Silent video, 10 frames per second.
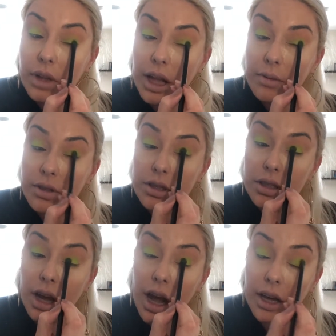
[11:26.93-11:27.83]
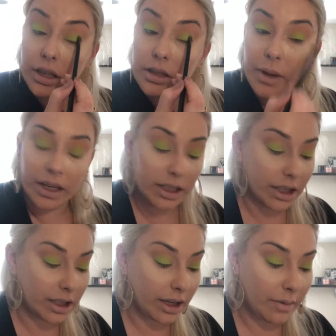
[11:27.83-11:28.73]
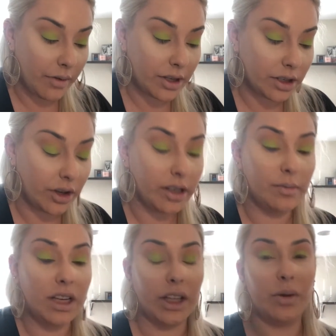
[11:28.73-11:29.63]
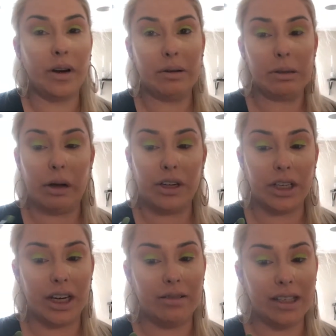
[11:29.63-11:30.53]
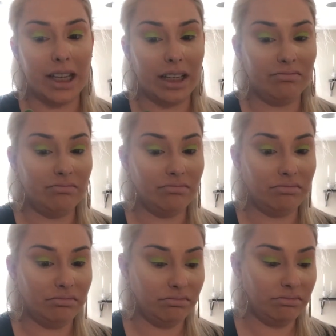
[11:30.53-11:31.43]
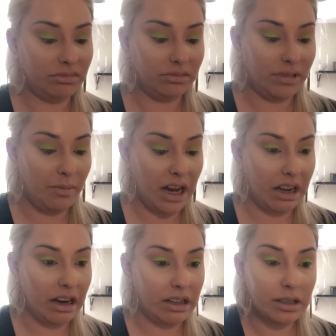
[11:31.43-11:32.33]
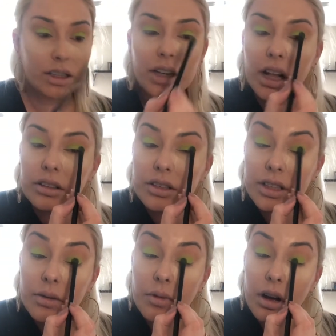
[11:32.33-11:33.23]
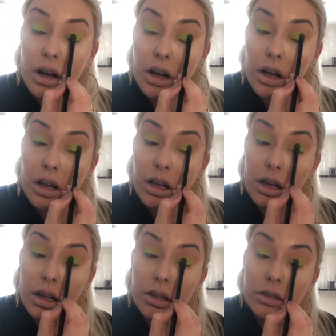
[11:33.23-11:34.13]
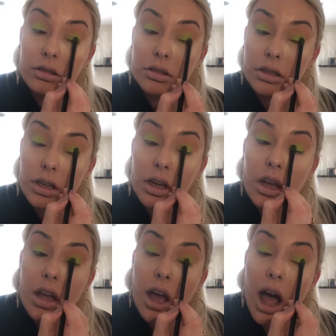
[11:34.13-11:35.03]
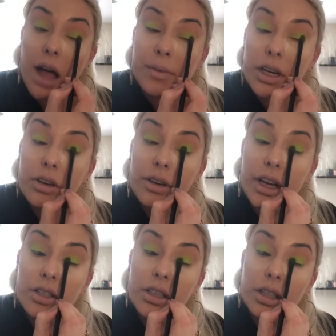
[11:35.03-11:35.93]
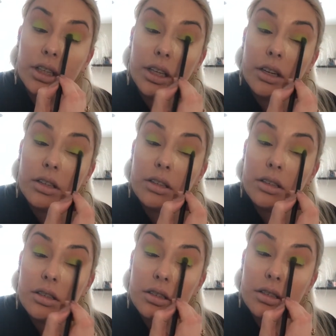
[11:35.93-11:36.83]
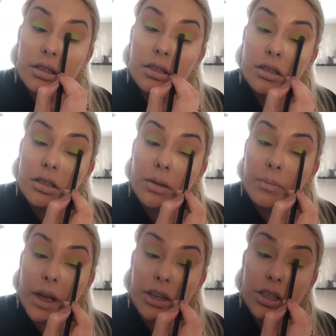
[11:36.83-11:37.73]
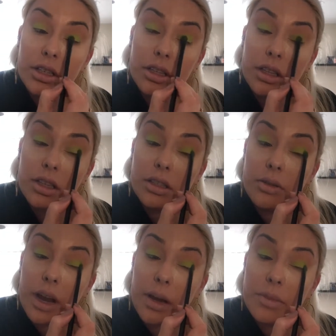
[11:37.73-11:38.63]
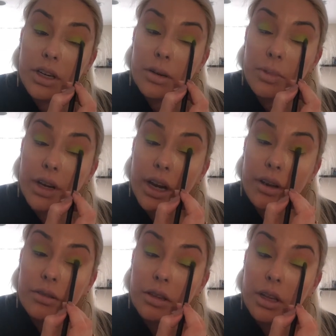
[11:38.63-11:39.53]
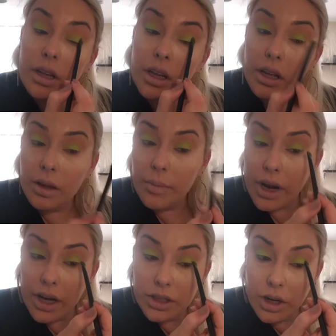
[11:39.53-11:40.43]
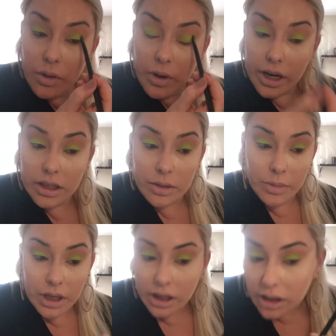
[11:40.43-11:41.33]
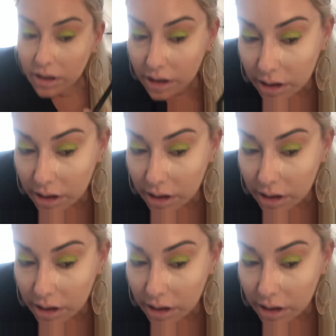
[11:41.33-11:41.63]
I was not expecting it to come out this good because I'm telling you, when I was swatching it, I was like, I'm not getting as much color as I want. I'm gonna create just a little dimension to this. So now I'm starting to bring it out, but I don't want it to be,